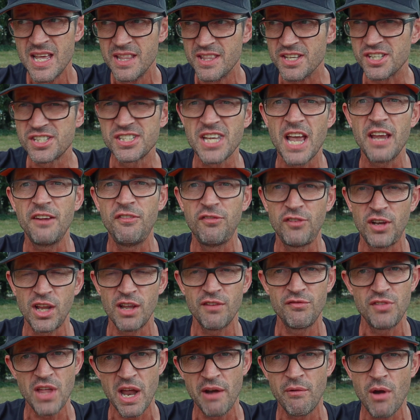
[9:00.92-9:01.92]
the safety
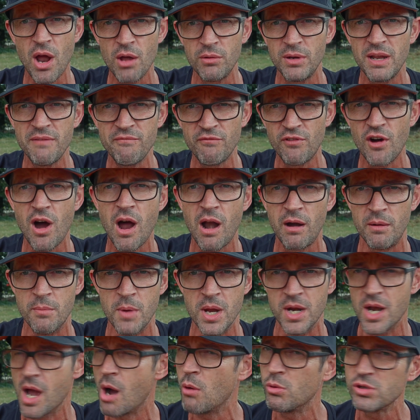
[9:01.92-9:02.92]
of their own
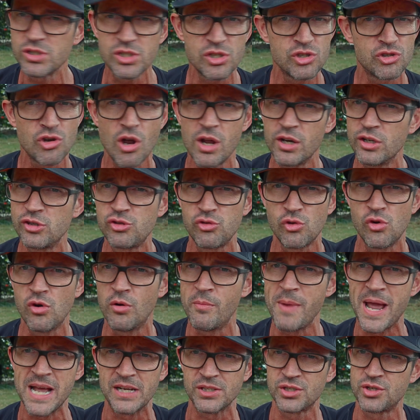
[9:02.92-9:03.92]
environment. I wasn't trying to draw
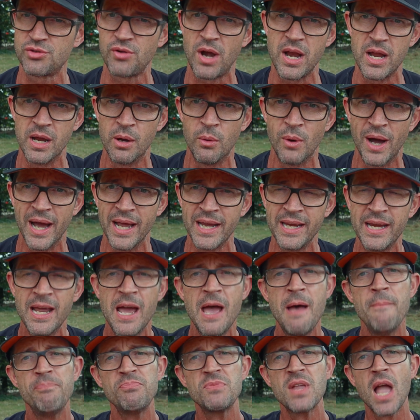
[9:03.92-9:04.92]
them out straight away,
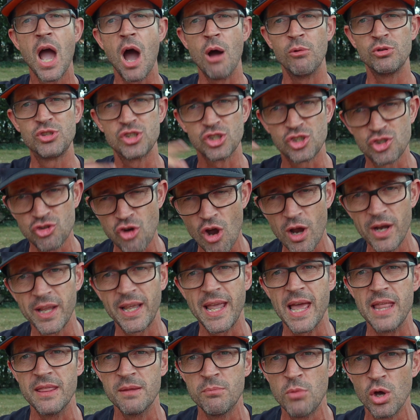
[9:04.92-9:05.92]
I was just trying to
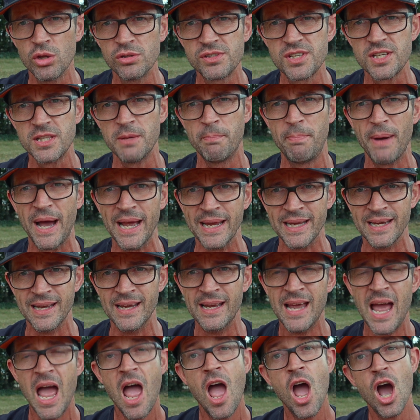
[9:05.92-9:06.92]
get them onto the bait.
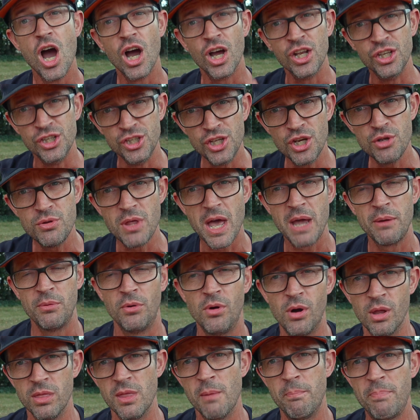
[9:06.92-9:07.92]
I knew they
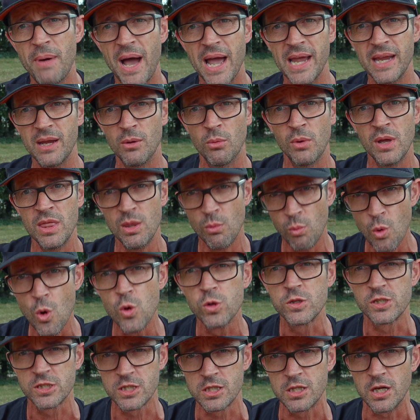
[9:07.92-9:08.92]
were on the bait when the
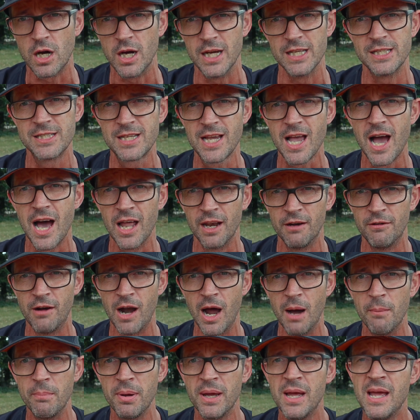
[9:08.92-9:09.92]
water started to colour
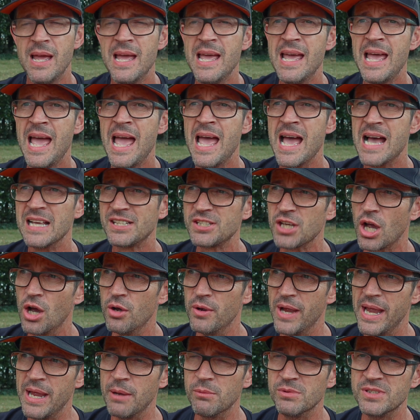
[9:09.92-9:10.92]
up.
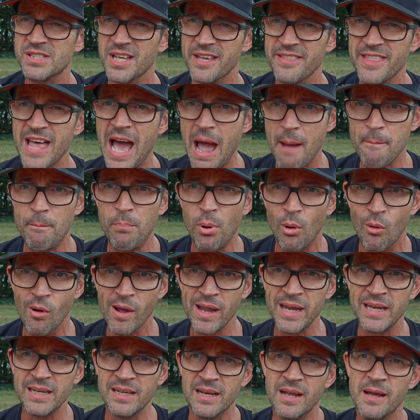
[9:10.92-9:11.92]
So it was at that
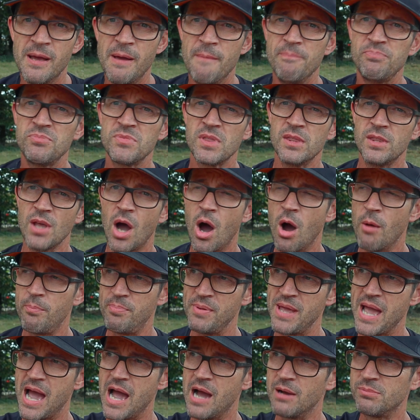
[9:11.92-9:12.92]
point that I'd
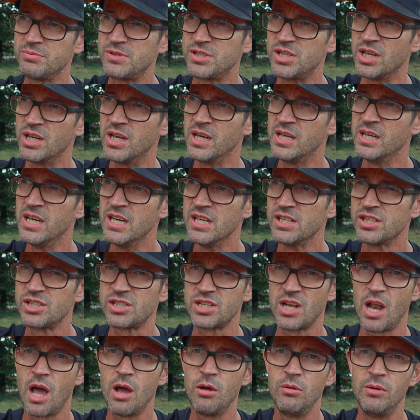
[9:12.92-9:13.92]
be able to
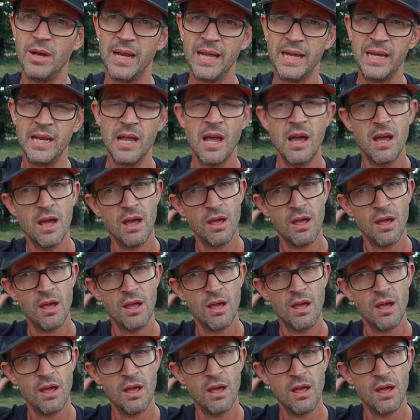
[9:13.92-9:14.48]
slowly